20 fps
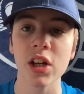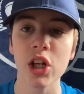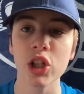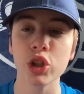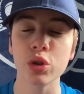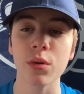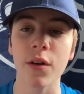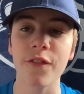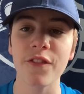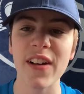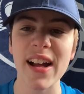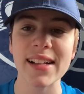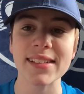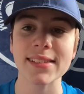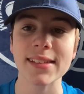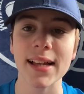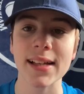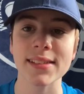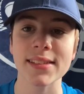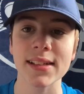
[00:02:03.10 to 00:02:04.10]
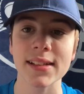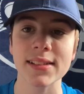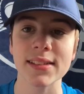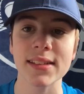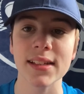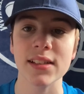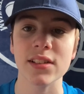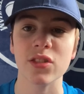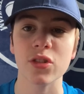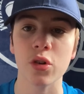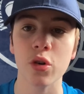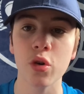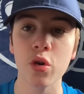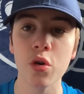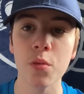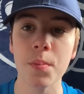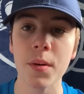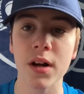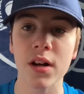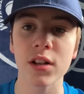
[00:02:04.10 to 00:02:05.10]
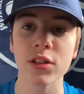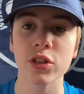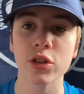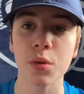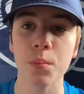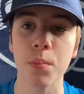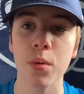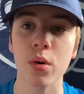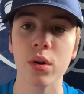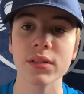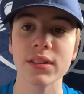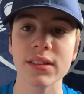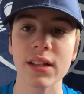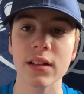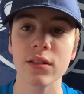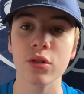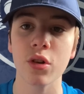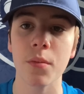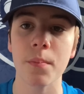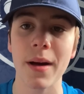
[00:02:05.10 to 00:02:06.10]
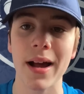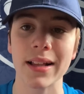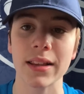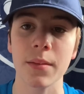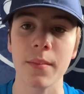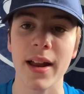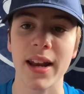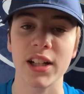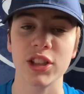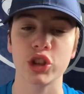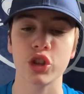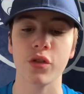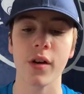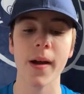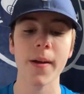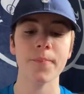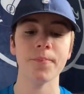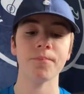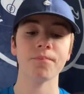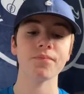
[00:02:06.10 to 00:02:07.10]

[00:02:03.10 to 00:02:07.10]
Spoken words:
to a fantastic season, all because the board did not back the manager, right?